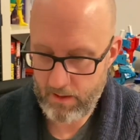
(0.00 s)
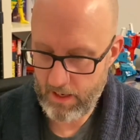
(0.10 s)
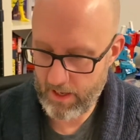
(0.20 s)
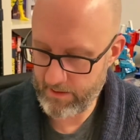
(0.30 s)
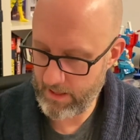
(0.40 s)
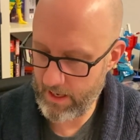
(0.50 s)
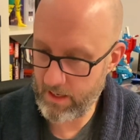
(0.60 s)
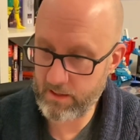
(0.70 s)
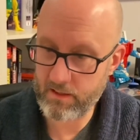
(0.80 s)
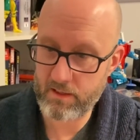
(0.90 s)
And
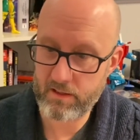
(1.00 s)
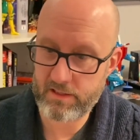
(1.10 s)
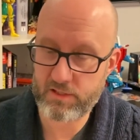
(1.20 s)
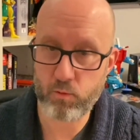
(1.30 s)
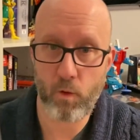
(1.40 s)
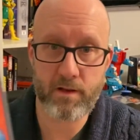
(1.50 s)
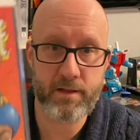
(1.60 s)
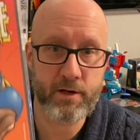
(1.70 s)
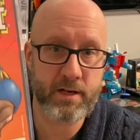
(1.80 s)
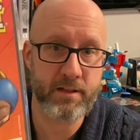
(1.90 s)
then this is
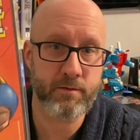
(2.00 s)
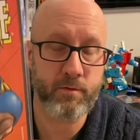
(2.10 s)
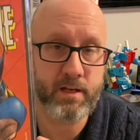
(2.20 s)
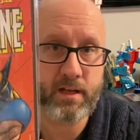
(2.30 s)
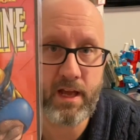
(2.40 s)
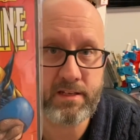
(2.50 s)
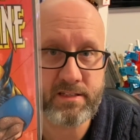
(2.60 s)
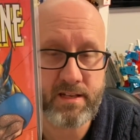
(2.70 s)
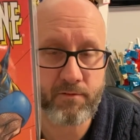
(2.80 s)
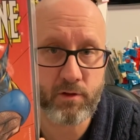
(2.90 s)
133, and
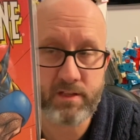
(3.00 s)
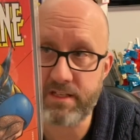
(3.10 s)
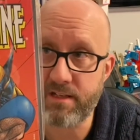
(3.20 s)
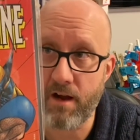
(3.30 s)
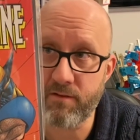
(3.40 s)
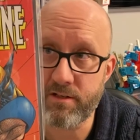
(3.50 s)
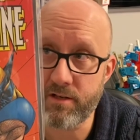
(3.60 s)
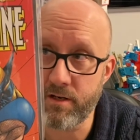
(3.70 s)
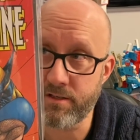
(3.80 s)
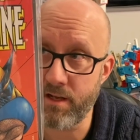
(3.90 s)
several of these covers
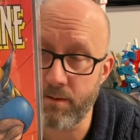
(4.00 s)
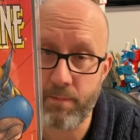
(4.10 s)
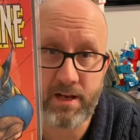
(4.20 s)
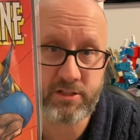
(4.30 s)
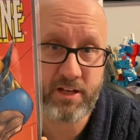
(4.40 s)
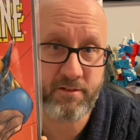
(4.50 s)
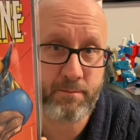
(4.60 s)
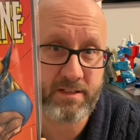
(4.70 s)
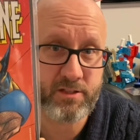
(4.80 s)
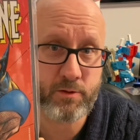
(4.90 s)
are done by Jeff
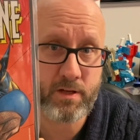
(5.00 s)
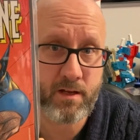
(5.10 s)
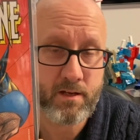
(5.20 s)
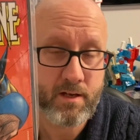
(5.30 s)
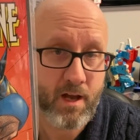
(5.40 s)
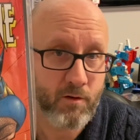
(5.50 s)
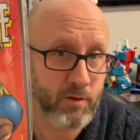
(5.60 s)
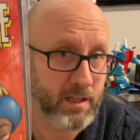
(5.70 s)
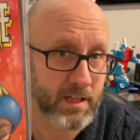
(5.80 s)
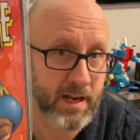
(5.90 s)
Matsuda.
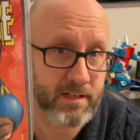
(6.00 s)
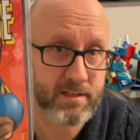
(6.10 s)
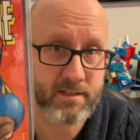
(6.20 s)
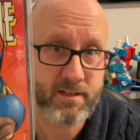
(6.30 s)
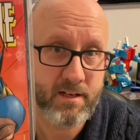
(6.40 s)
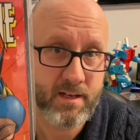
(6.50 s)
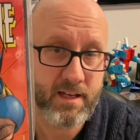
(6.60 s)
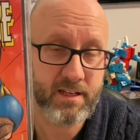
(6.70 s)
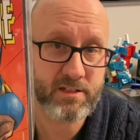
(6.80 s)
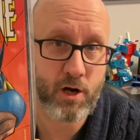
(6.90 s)
Really liked
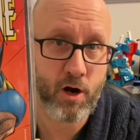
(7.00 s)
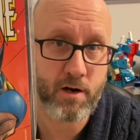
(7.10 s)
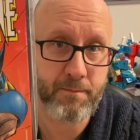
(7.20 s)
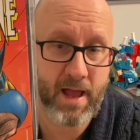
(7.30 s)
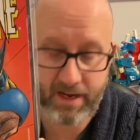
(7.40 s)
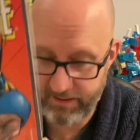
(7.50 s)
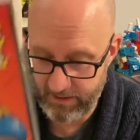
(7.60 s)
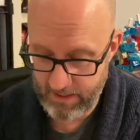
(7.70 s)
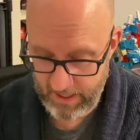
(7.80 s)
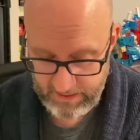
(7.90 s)
his art back in the
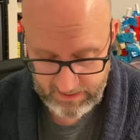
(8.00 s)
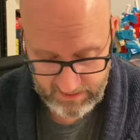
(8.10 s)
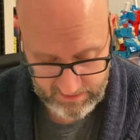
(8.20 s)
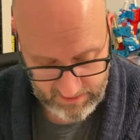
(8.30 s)
90s,